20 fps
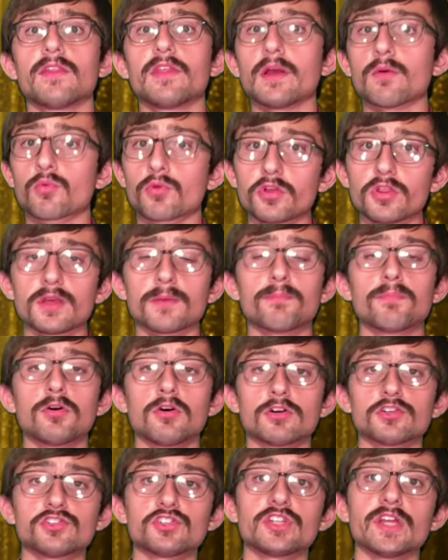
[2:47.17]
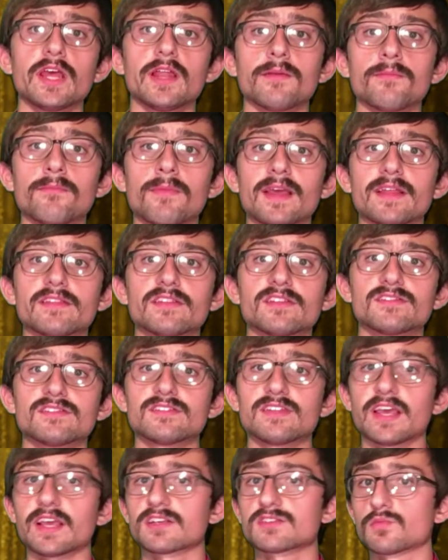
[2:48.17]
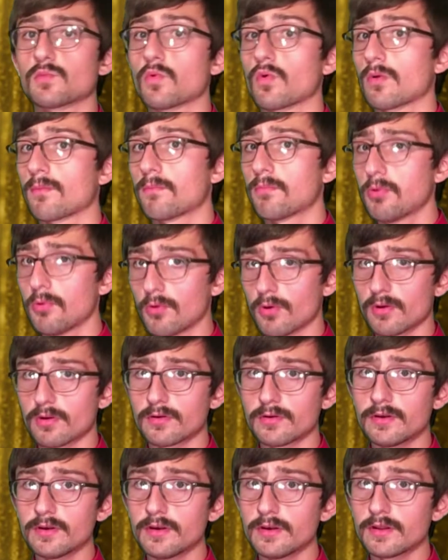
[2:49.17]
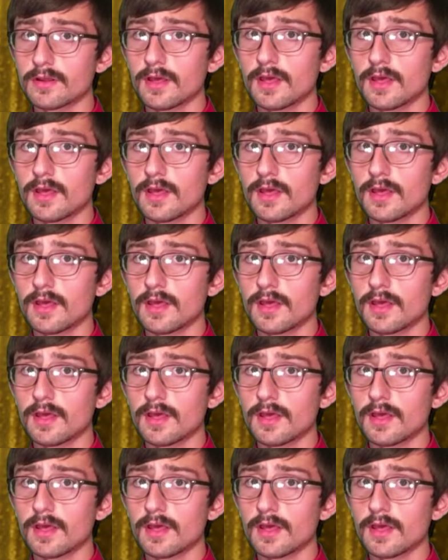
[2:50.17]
They really pushed it and made the stakes more important,